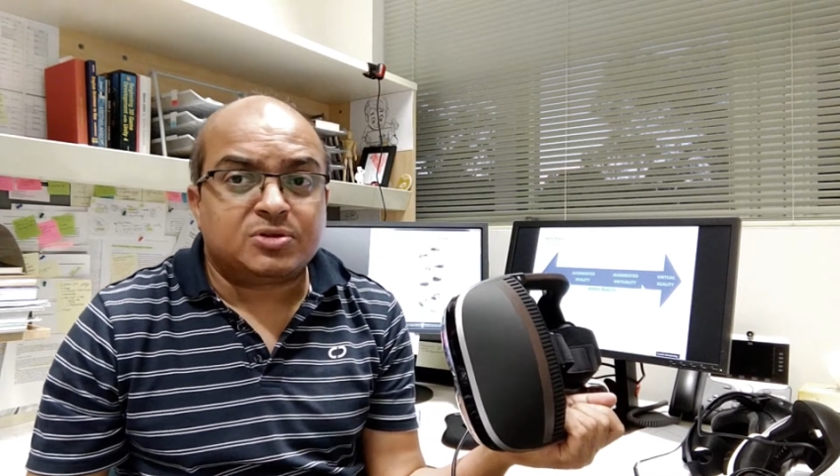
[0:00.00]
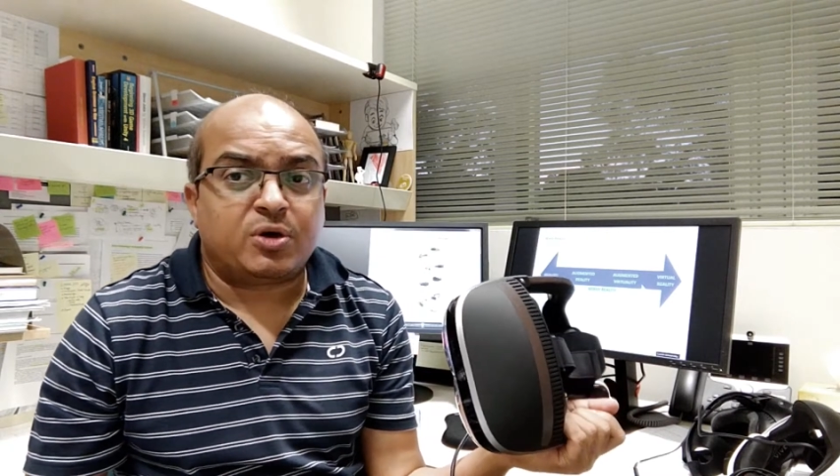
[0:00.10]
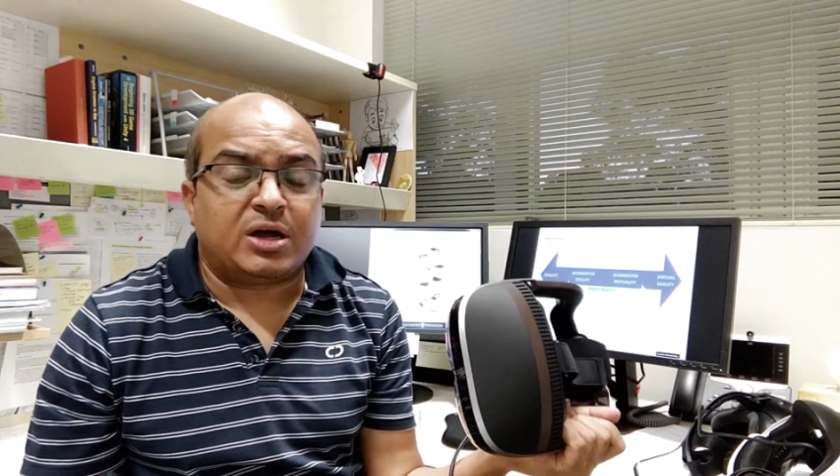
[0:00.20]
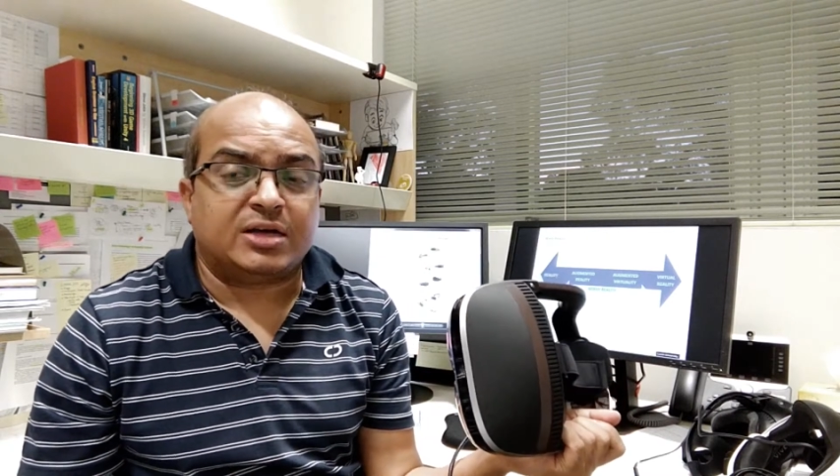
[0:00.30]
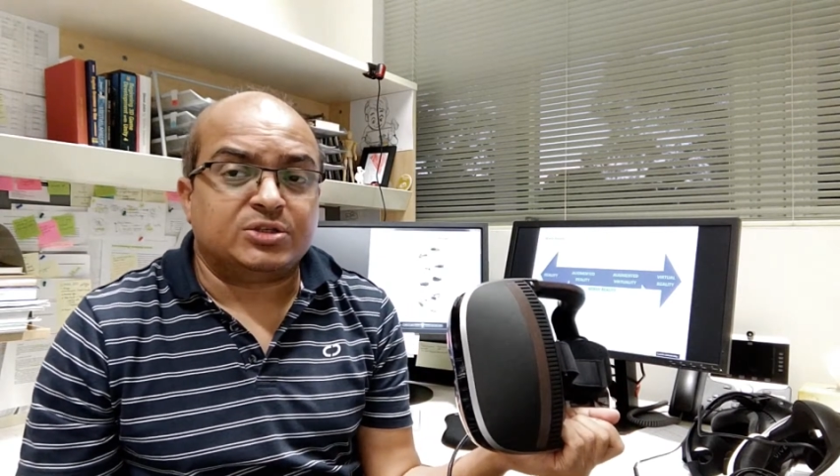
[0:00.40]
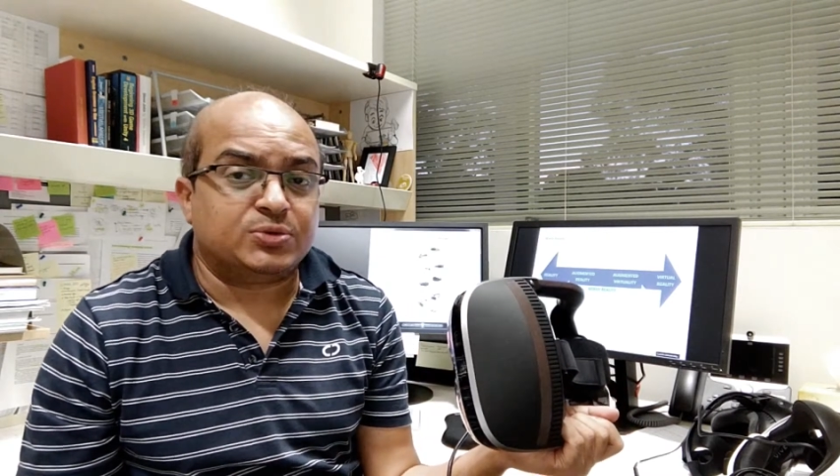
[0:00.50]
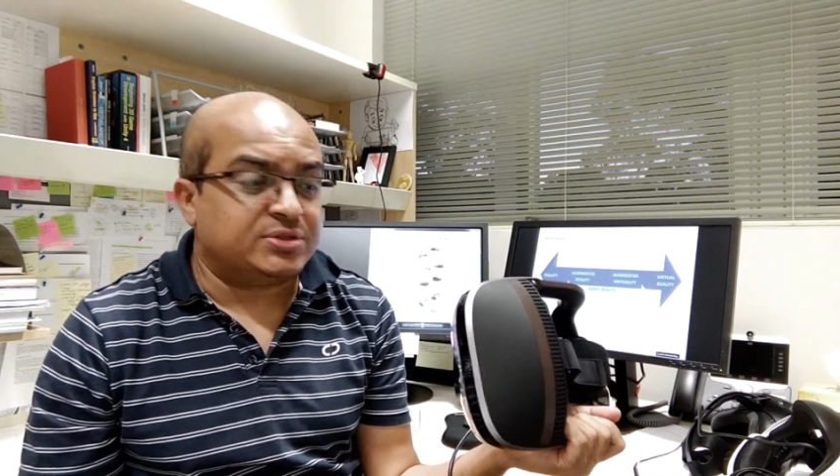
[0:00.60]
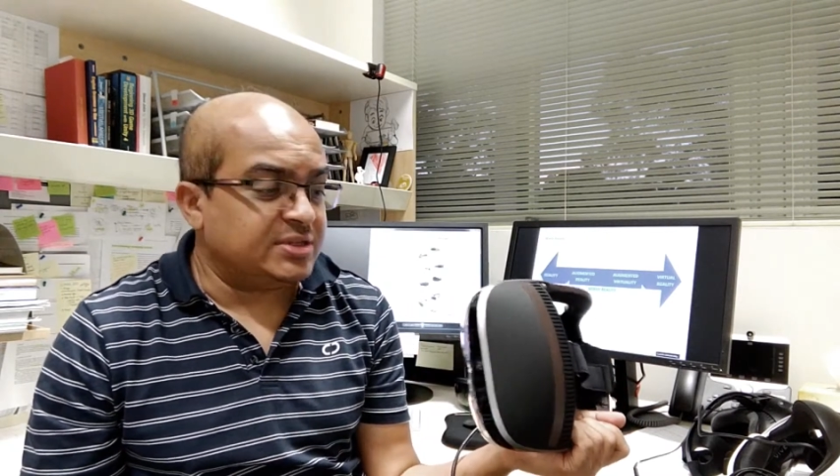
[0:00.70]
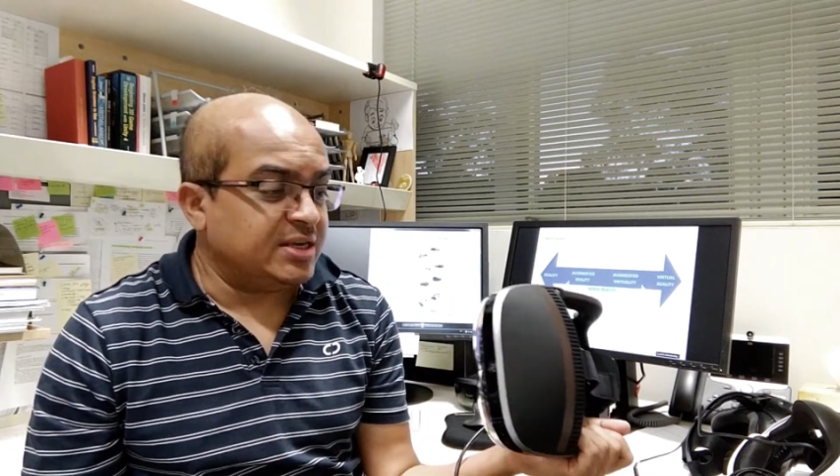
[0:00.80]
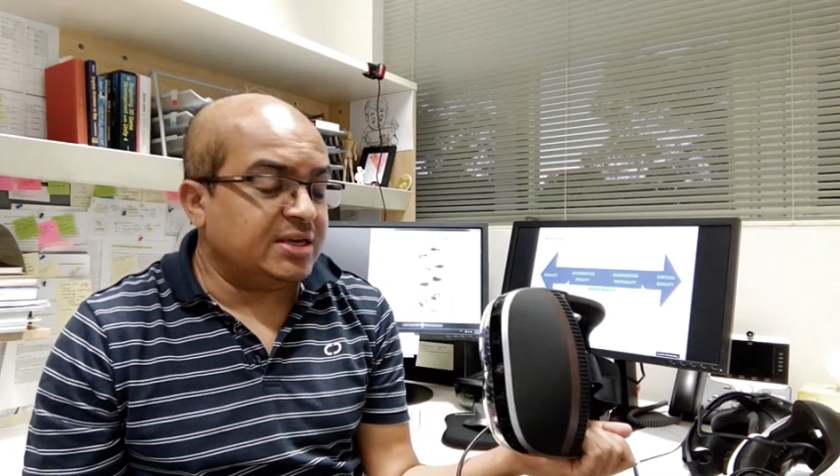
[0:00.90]
so as you
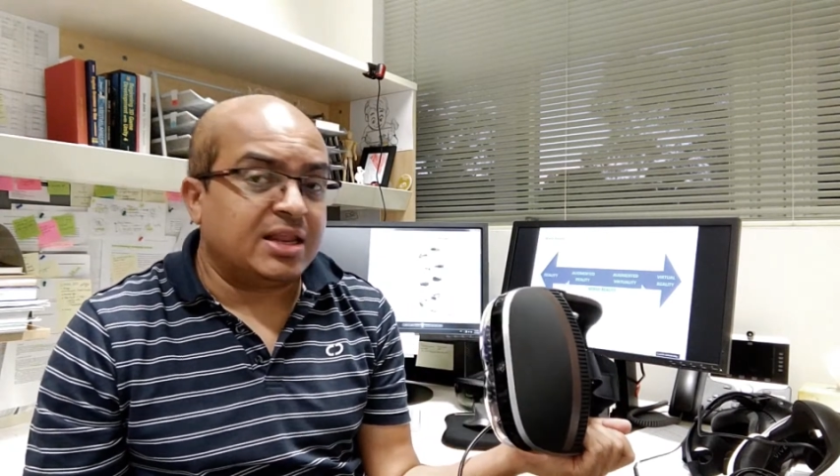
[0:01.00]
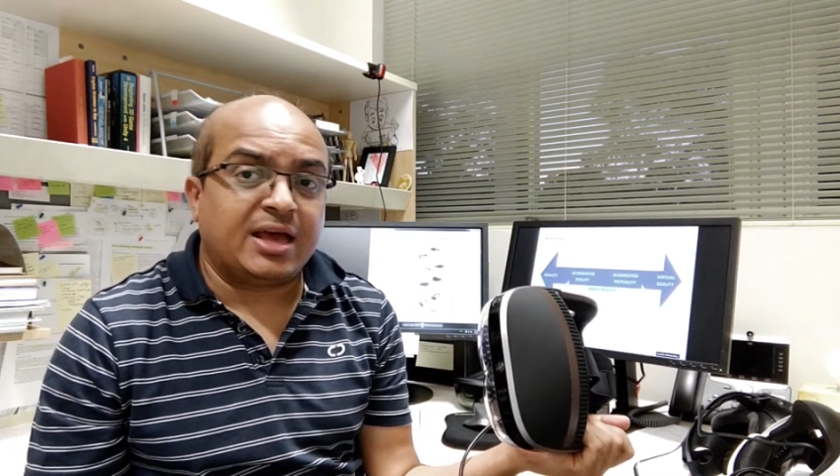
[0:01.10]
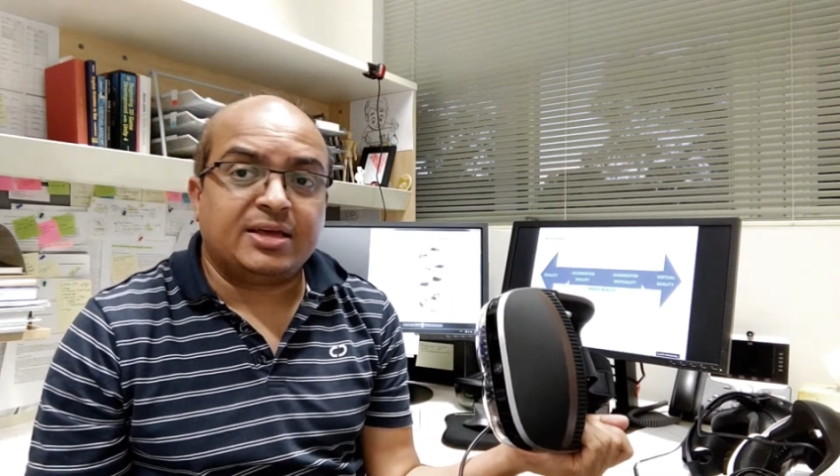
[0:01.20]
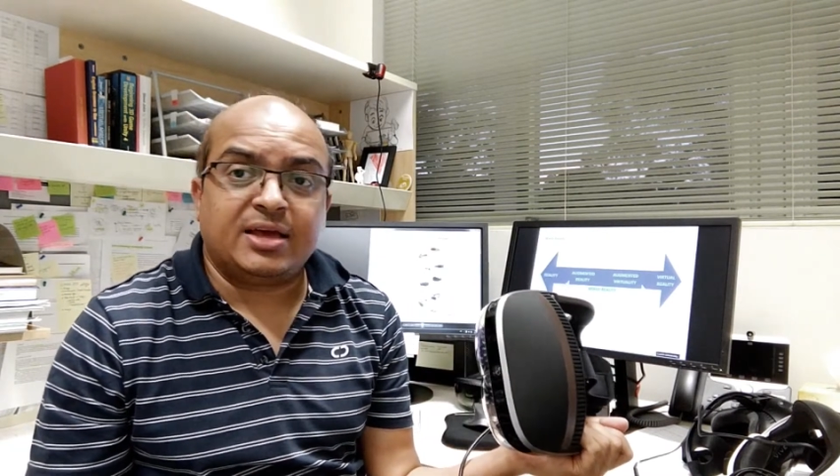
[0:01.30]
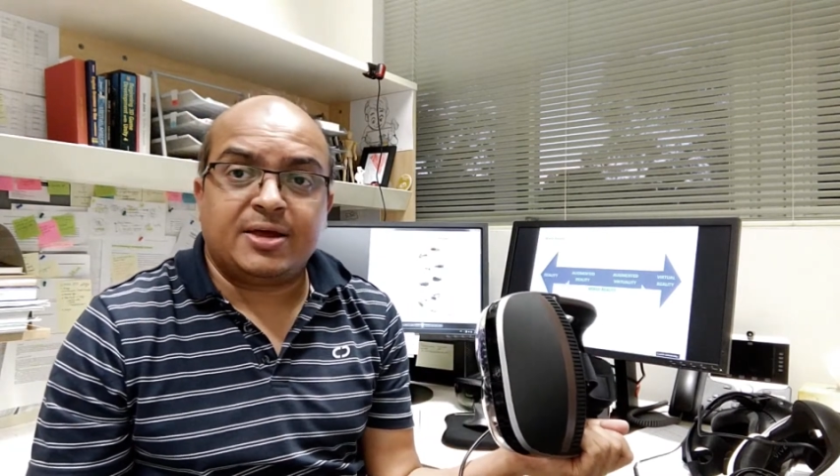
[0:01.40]
see like